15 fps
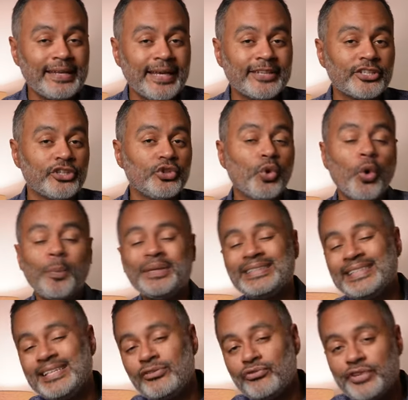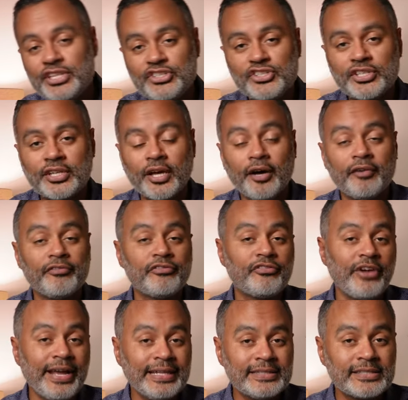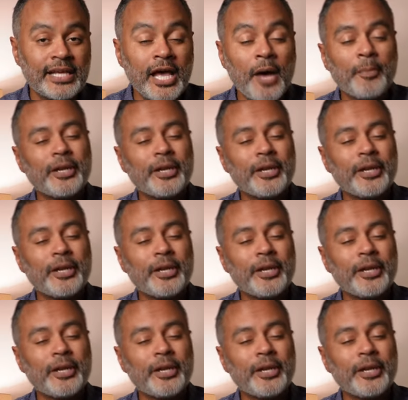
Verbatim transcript: in the Normandy region of France,